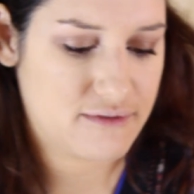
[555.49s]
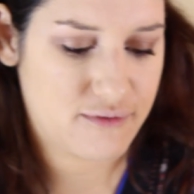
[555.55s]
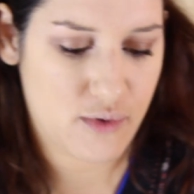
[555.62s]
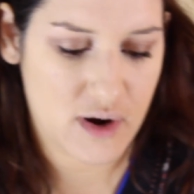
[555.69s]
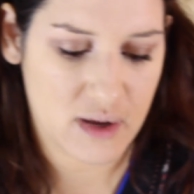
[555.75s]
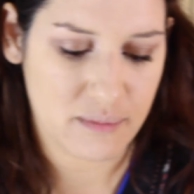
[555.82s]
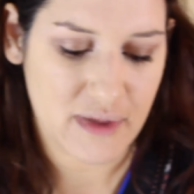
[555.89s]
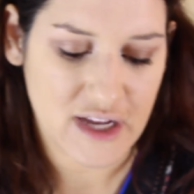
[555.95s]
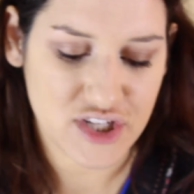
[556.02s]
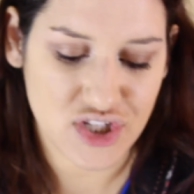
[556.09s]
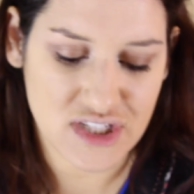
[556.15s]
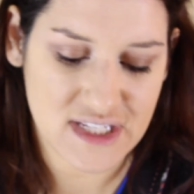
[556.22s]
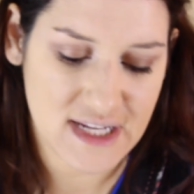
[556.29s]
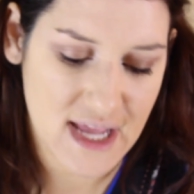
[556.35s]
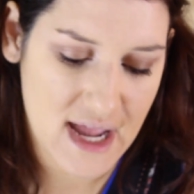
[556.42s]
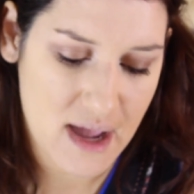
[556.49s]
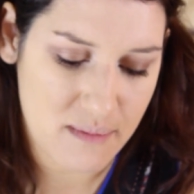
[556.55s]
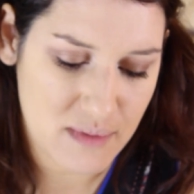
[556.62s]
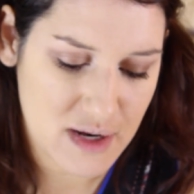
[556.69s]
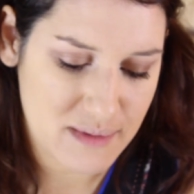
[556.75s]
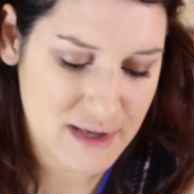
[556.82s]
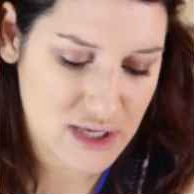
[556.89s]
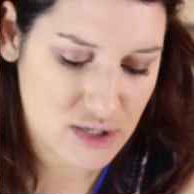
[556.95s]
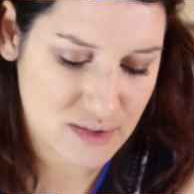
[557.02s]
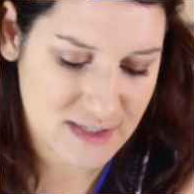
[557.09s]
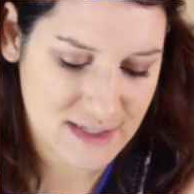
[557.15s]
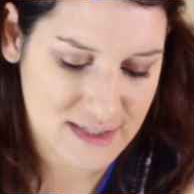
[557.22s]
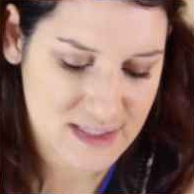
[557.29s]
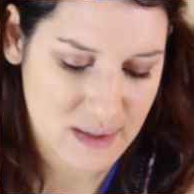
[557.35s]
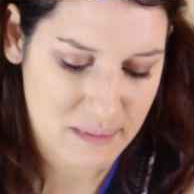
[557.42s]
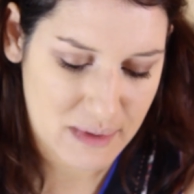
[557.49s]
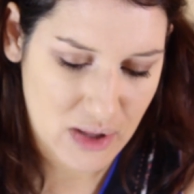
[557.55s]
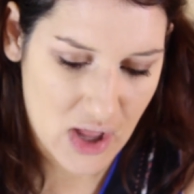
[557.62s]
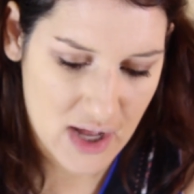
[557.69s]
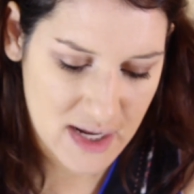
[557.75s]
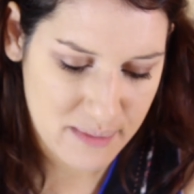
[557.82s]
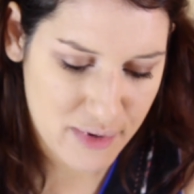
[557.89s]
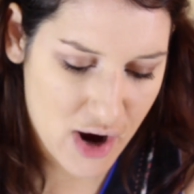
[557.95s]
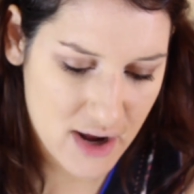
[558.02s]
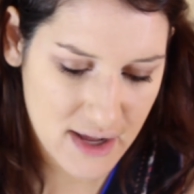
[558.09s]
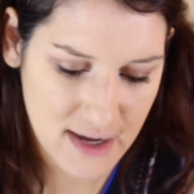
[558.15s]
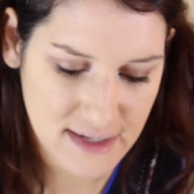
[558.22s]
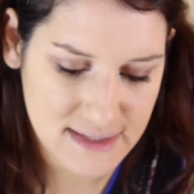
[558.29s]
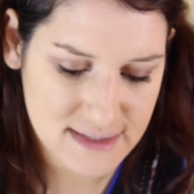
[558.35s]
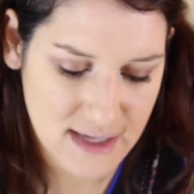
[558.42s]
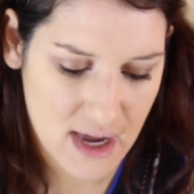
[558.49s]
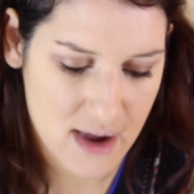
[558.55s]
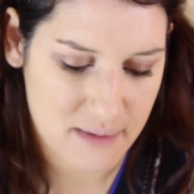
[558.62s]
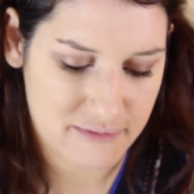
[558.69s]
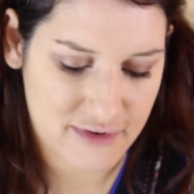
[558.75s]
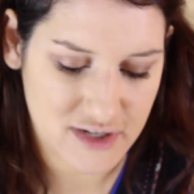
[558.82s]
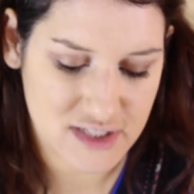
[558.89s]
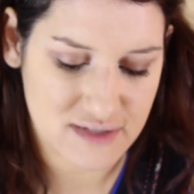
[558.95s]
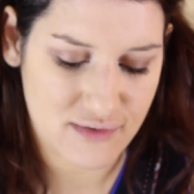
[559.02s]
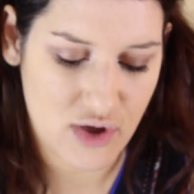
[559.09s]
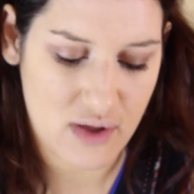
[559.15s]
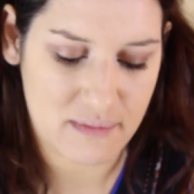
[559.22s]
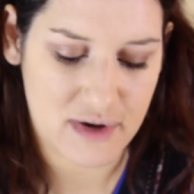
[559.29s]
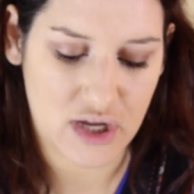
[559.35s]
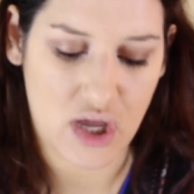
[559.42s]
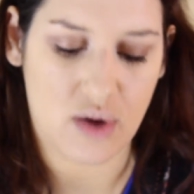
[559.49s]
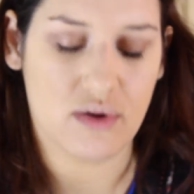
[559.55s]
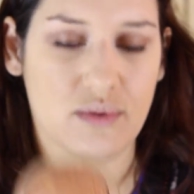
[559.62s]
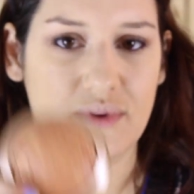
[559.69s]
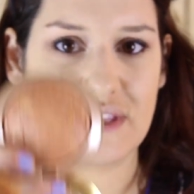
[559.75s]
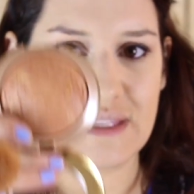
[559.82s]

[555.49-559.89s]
for complexion today, I'm going to be using some Milani products. First of all, I'm going to go in with